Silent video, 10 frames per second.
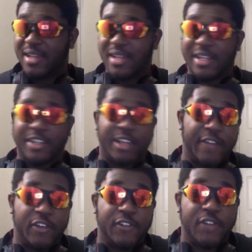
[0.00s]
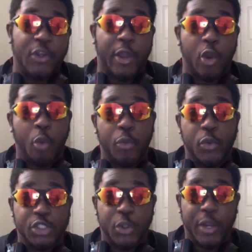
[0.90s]
That's all I got for this video. I hope you
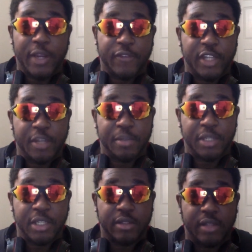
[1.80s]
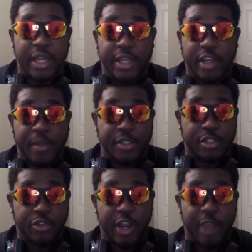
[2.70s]
enjoyed. If you did, please like, comment,
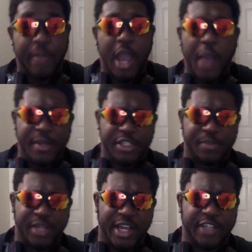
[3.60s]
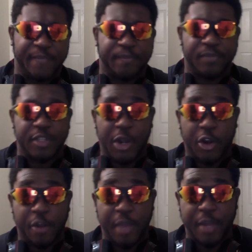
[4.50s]
subscribe. I'll be much obliged. This is
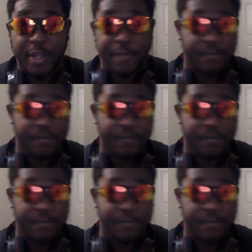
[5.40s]
Madcrownxox.